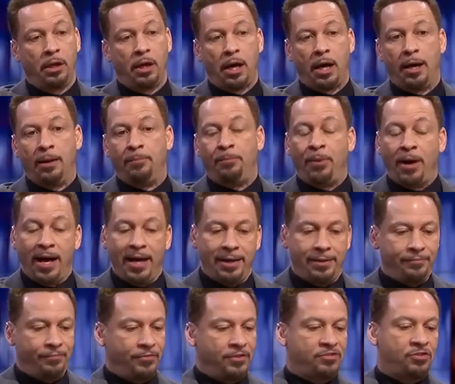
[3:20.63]
uh,
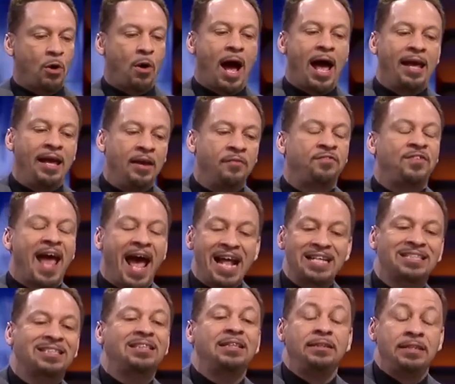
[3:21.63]
but so if
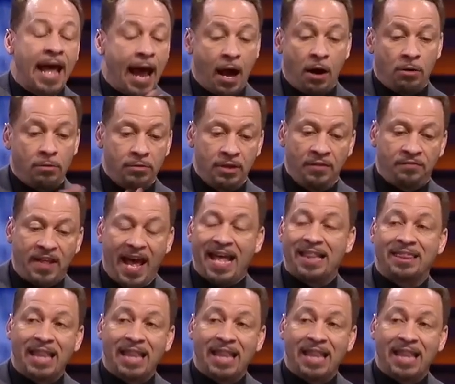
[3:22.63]
that's now, if that